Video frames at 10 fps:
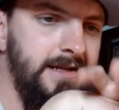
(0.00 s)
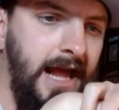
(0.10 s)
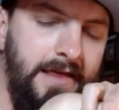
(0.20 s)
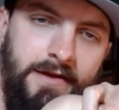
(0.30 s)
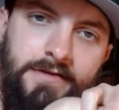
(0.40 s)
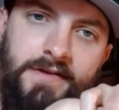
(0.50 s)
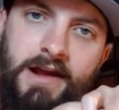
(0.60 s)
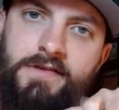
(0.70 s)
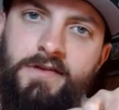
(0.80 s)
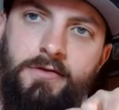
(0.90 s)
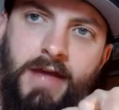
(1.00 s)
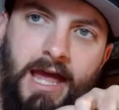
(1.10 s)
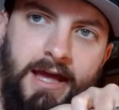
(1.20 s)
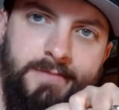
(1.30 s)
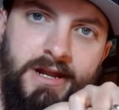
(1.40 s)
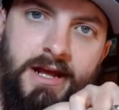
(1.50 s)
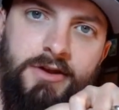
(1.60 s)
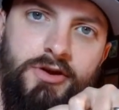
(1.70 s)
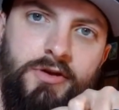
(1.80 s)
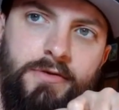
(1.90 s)
And then day two came, and I
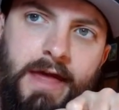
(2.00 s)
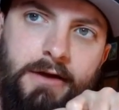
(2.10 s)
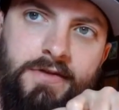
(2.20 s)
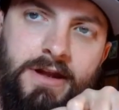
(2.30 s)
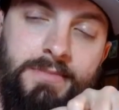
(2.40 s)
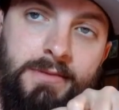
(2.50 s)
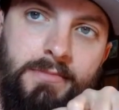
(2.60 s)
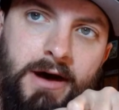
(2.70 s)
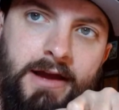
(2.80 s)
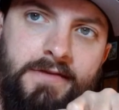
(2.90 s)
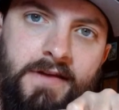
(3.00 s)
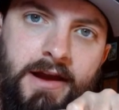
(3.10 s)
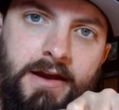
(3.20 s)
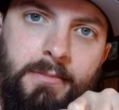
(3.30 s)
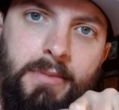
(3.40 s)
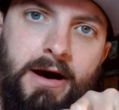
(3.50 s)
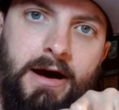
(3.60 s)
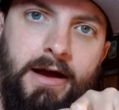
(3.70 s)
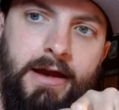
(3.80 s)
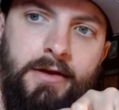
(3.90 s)
knew that was going to be my day to
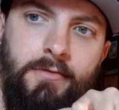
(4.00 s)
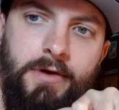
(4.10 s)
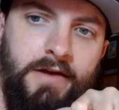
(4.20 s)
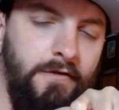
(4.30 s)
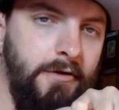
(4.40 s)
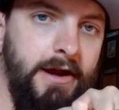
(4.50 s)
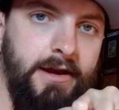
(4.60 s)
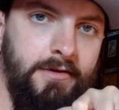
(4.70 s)
buy whatever